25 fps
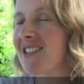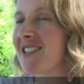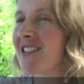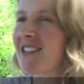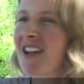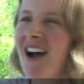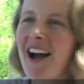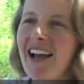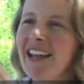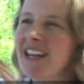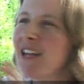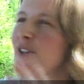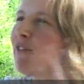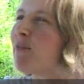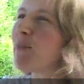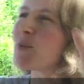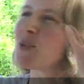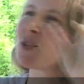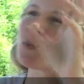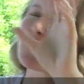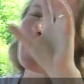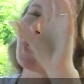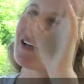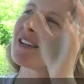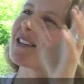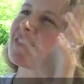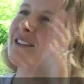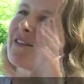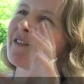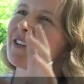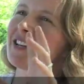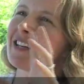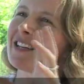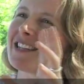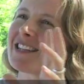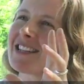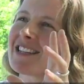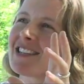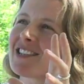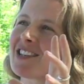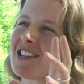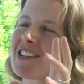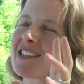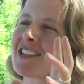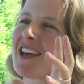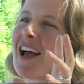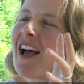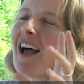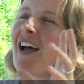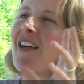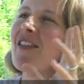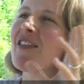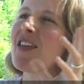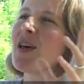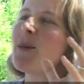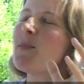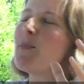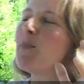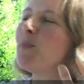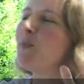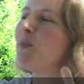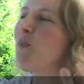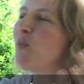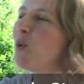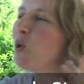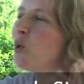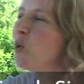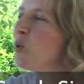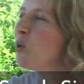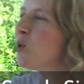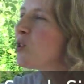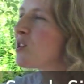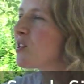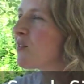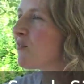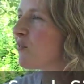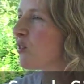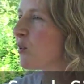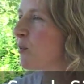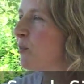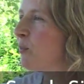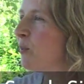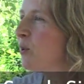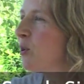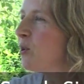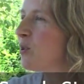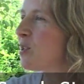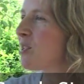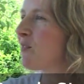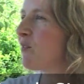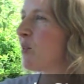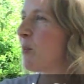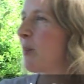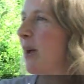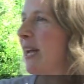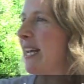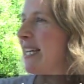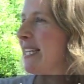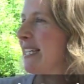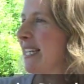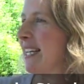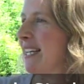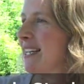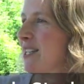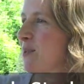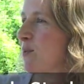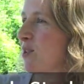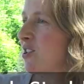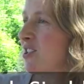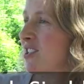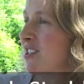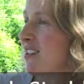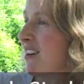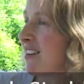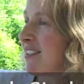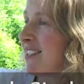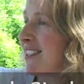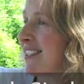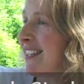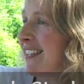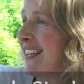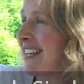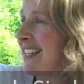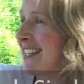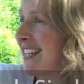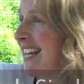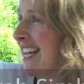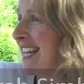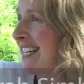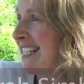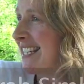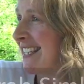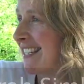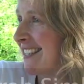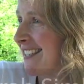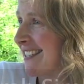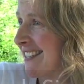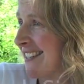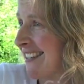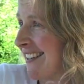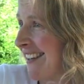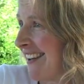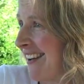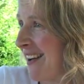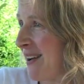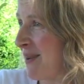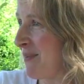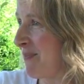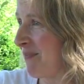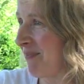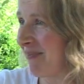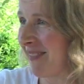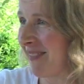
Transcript: and who teaches at the Ruskin School of Fine Art at Oxford University, as well as at the Royal College of Art.